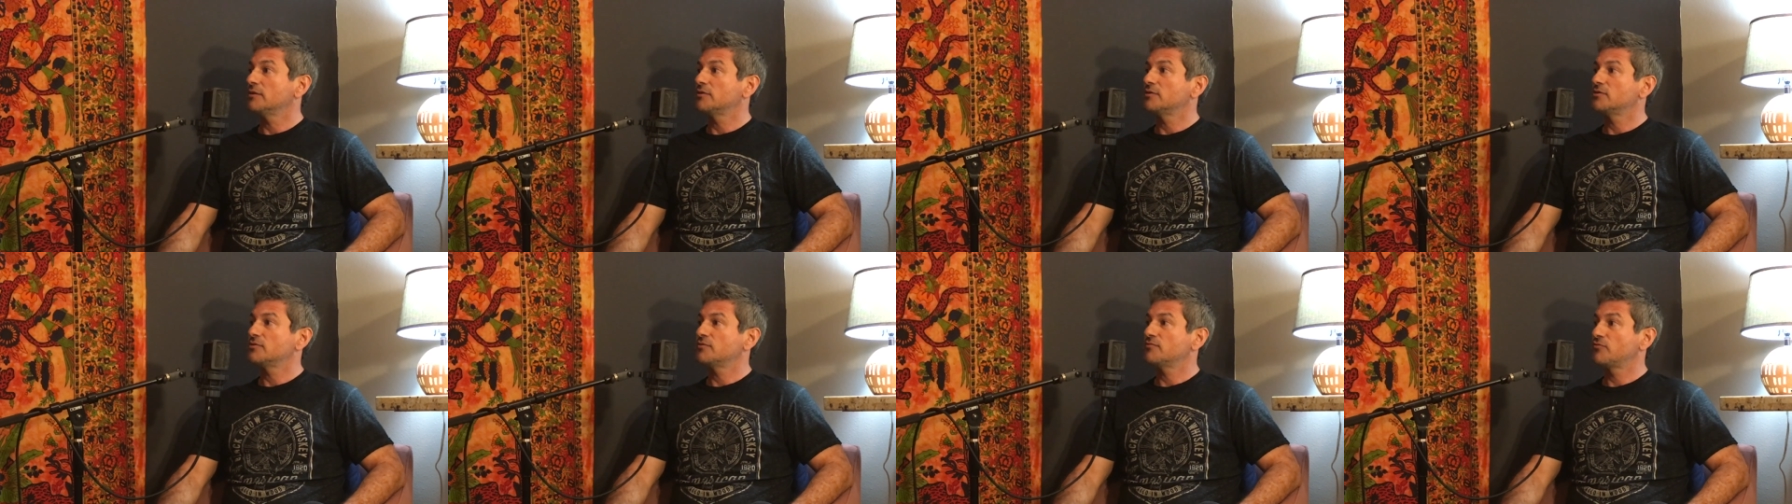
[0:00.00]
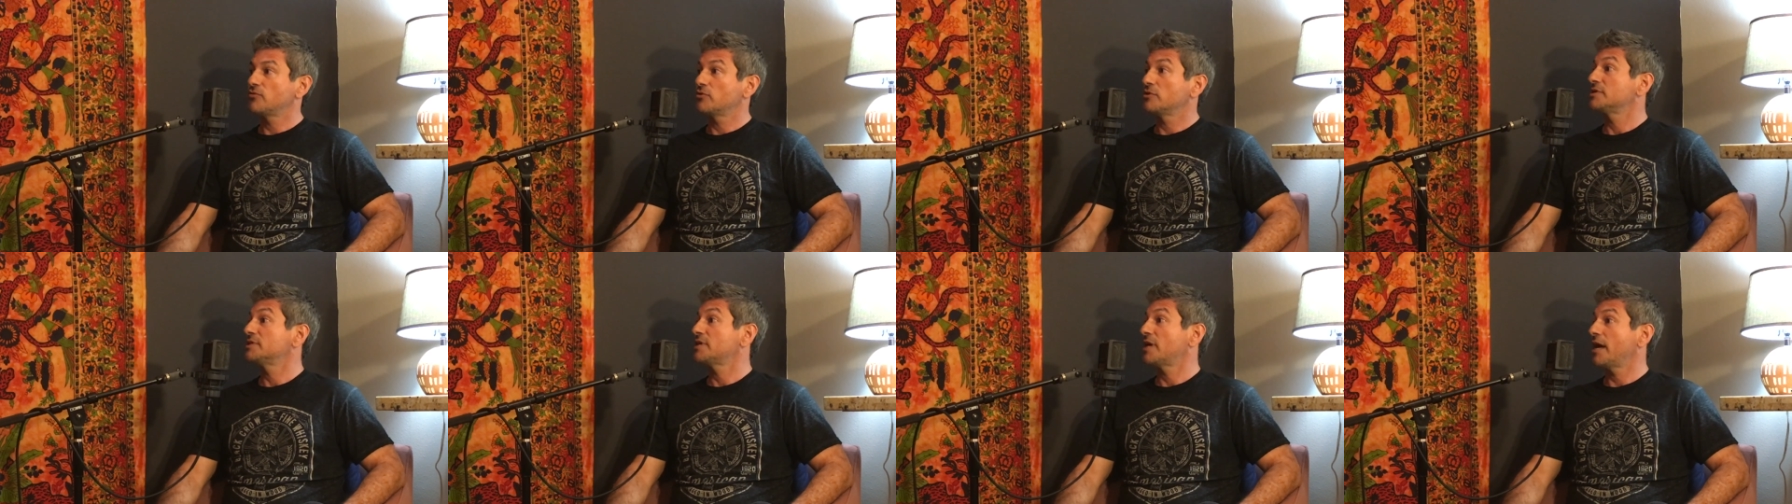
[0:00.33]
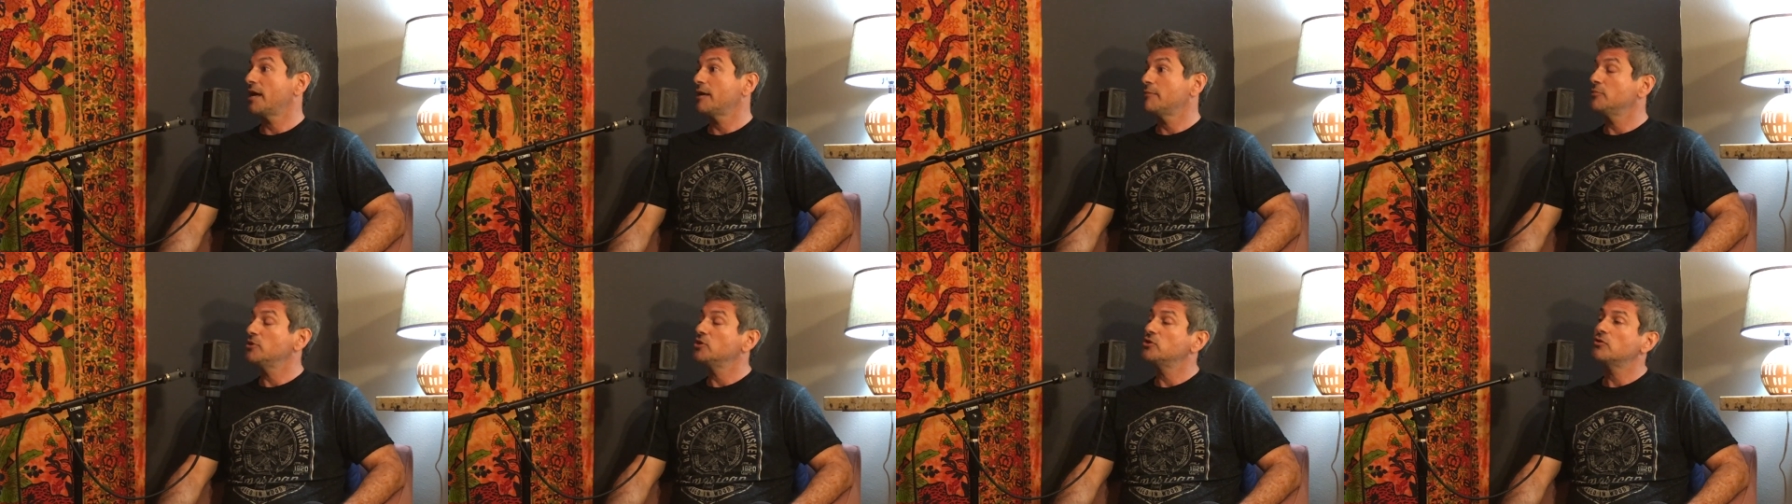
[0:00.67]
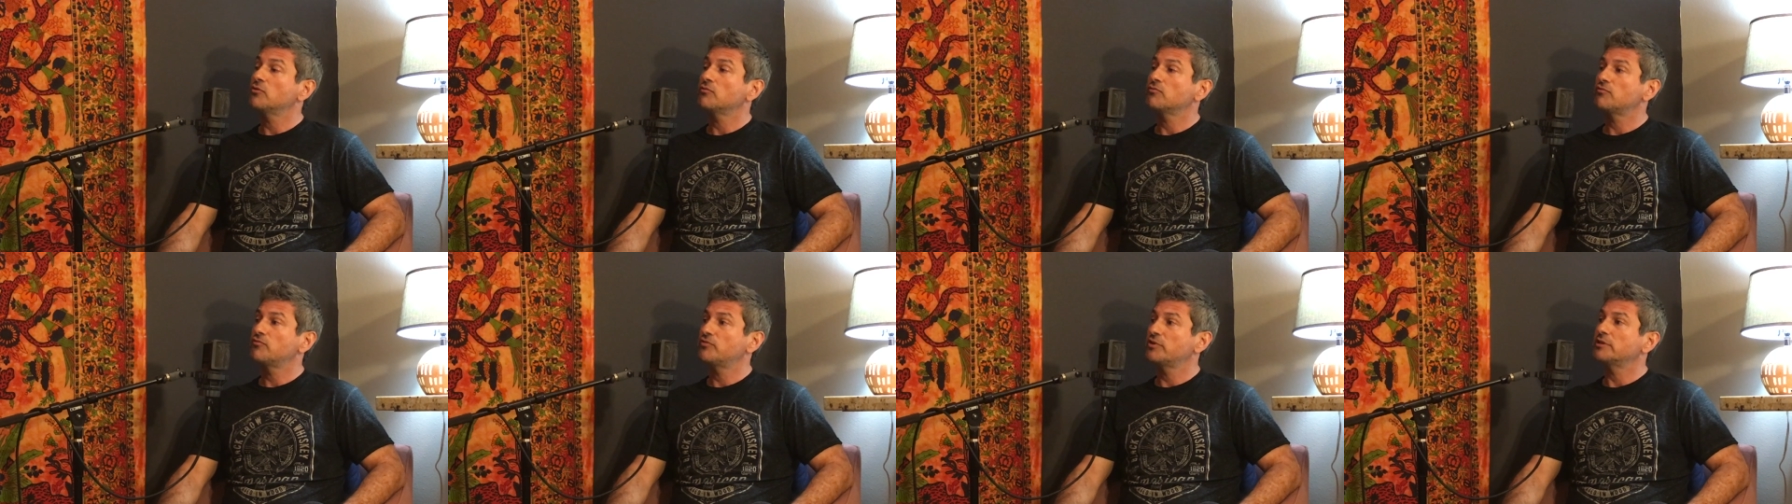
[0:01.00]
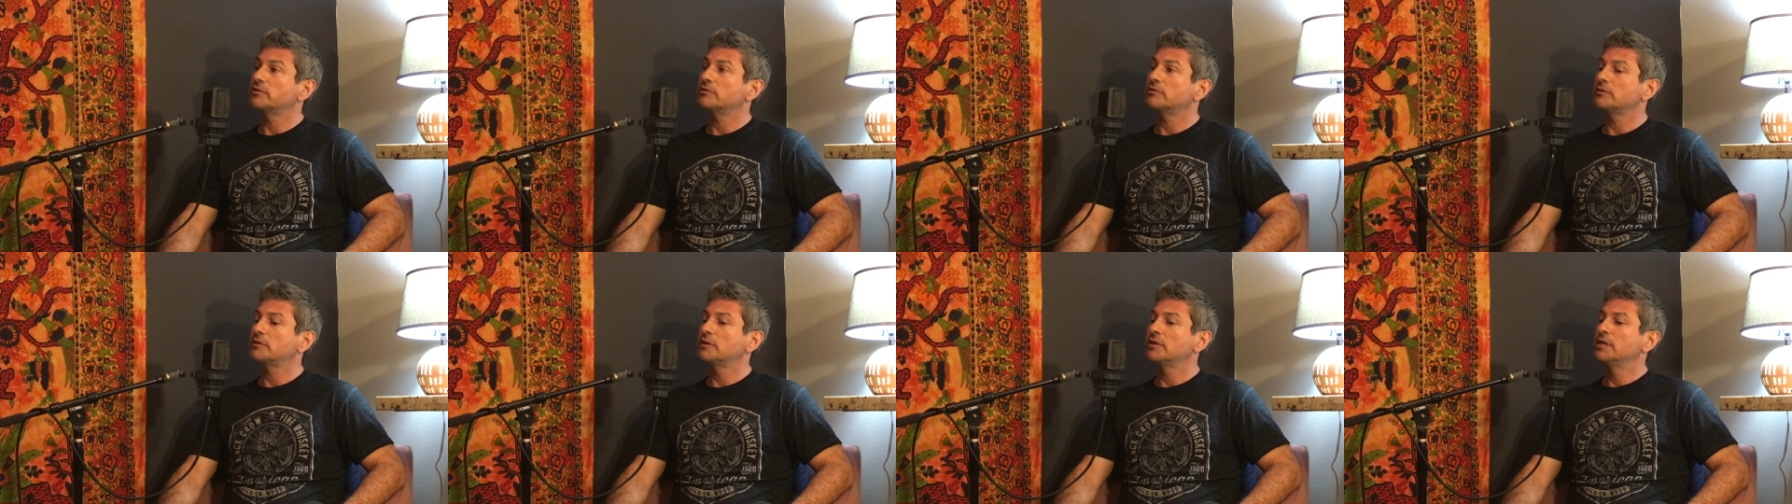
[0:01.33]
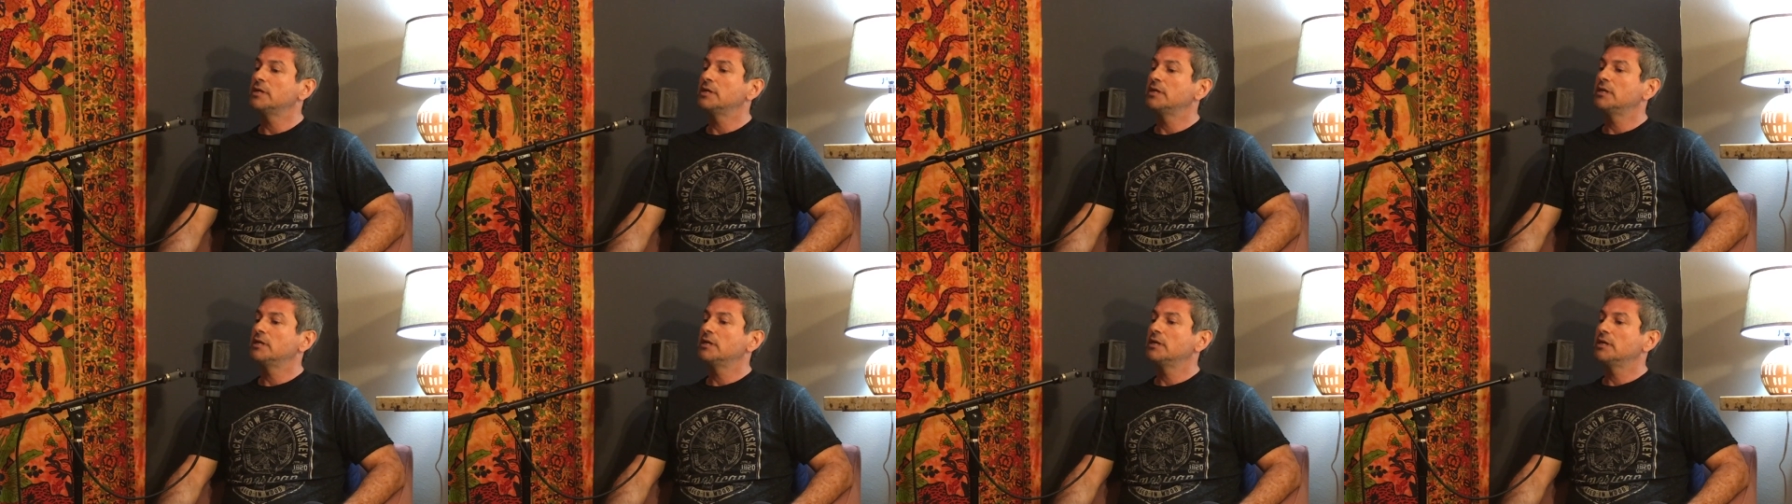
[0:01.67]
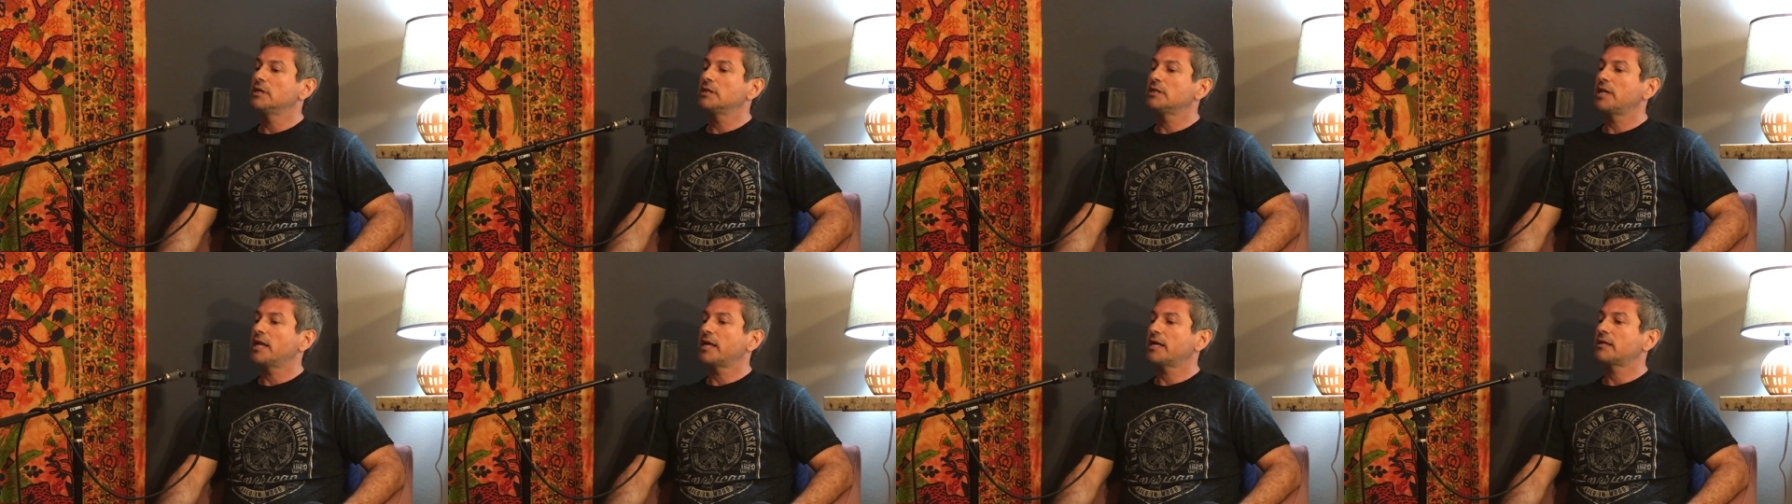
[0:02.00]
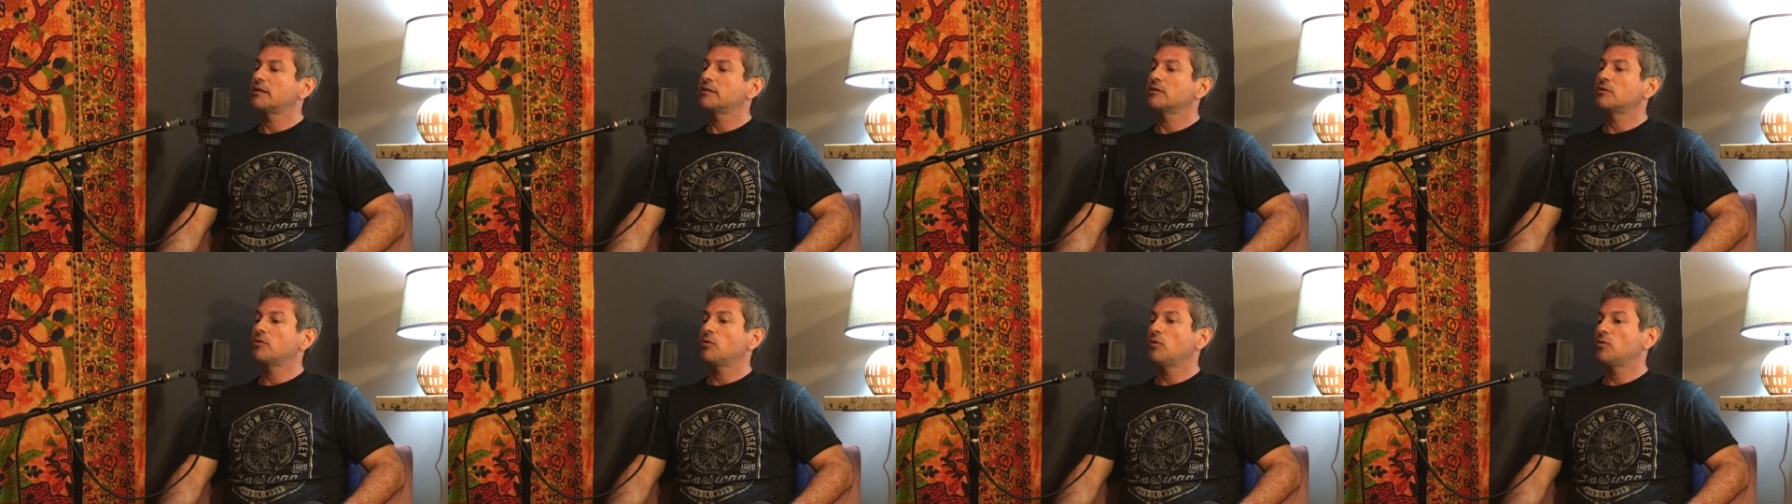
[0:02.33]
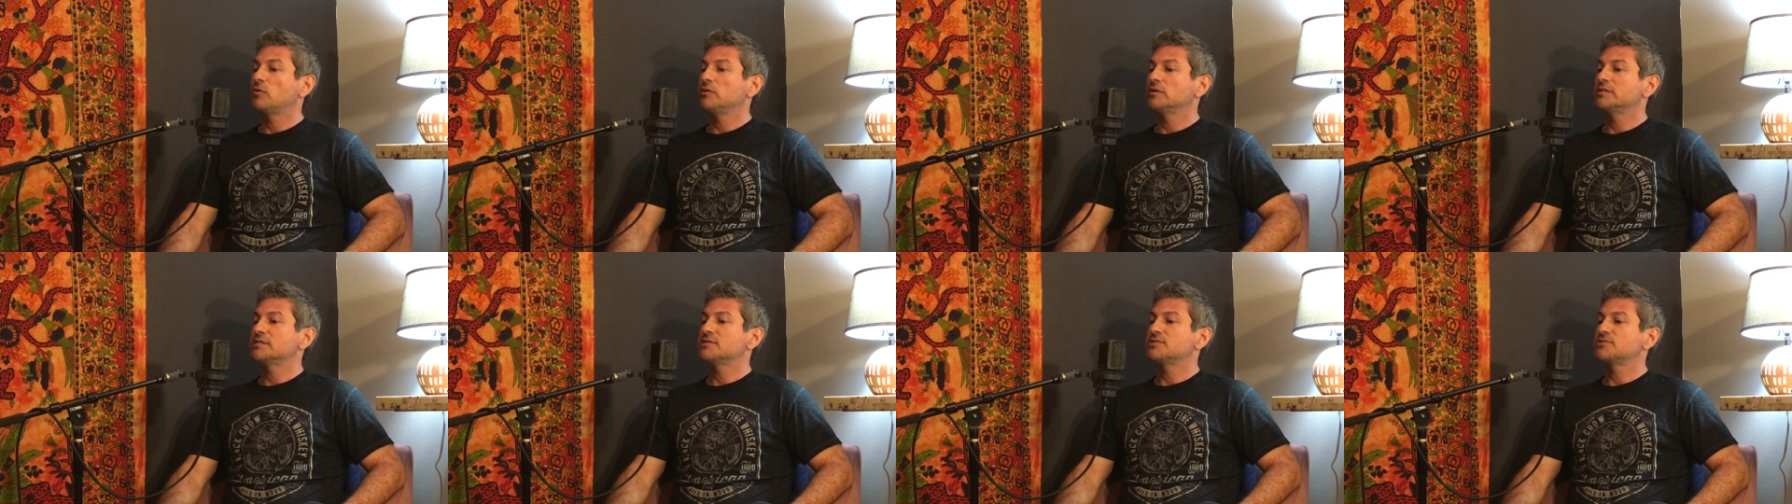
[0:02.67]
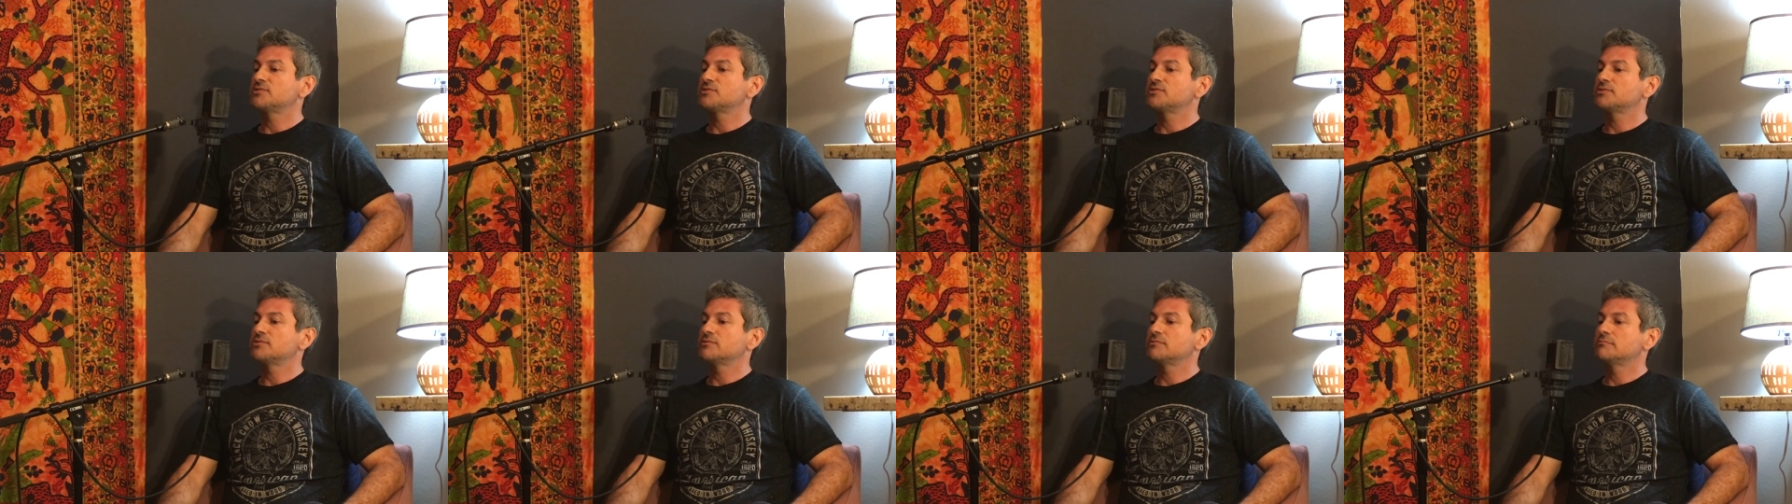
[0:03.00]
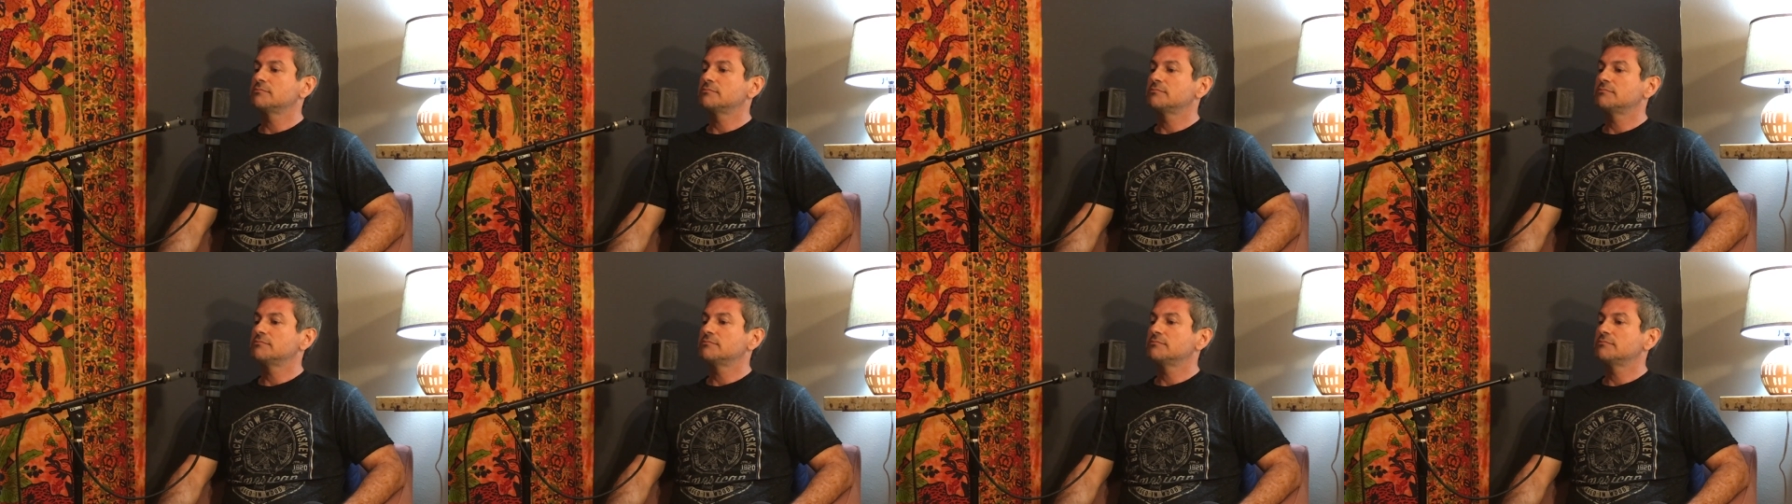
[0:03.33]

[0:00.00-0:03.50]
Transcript: For a time, you don't feel like the cold is